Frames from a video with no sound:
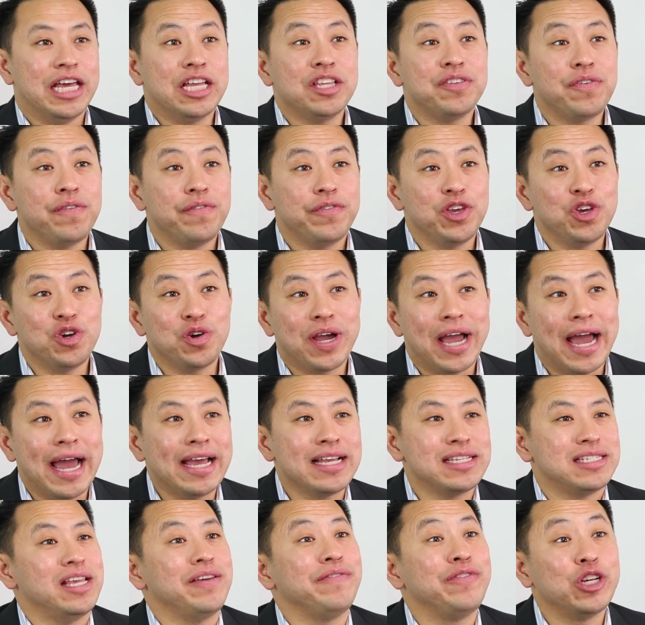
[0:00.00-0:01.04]
Thanks for viewing
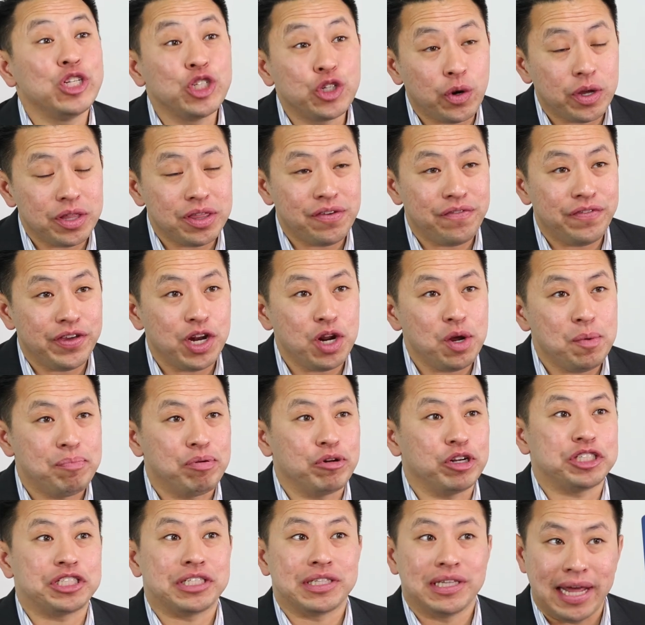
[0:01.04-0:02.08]
guys. If you enjoyed the video,
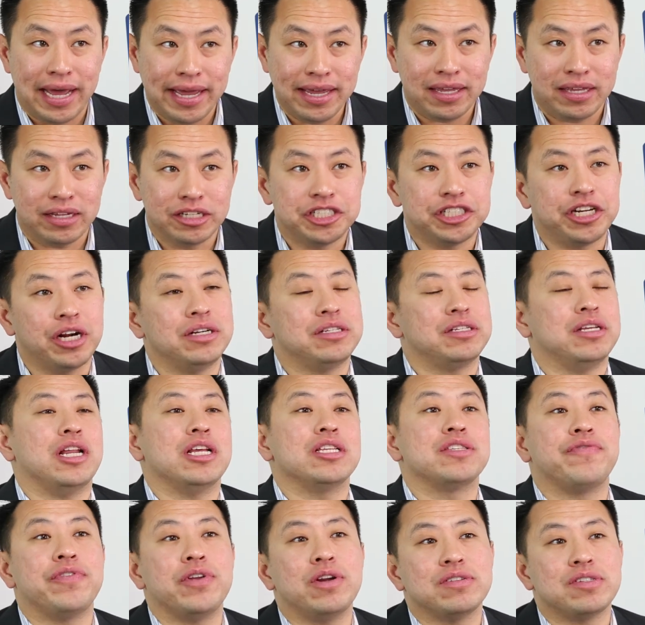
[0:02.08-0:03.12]
push like and share
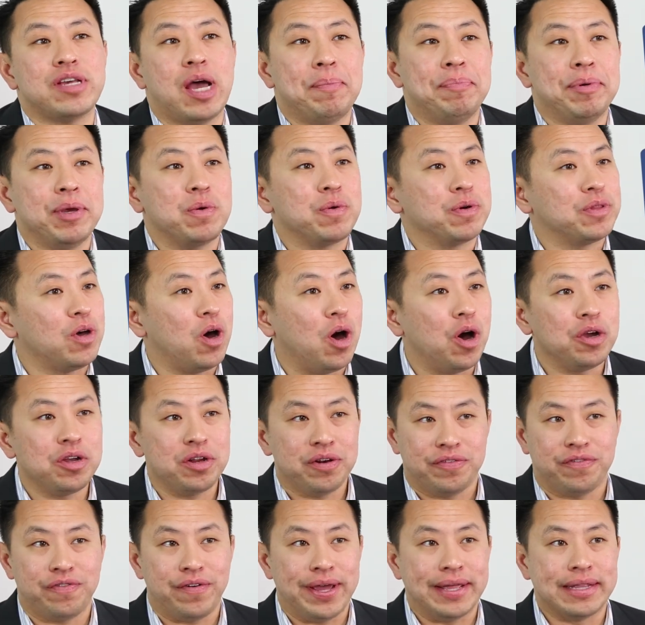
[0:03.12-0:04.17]
today's video topic with all
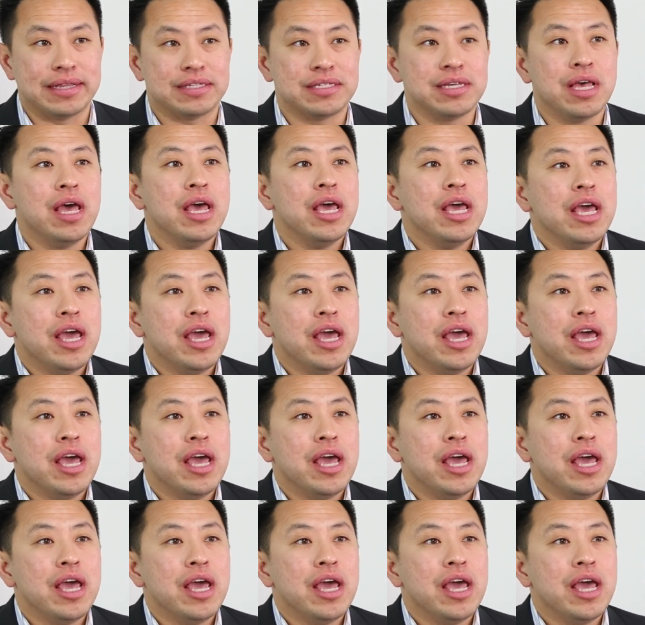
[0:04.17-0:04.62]
your friends.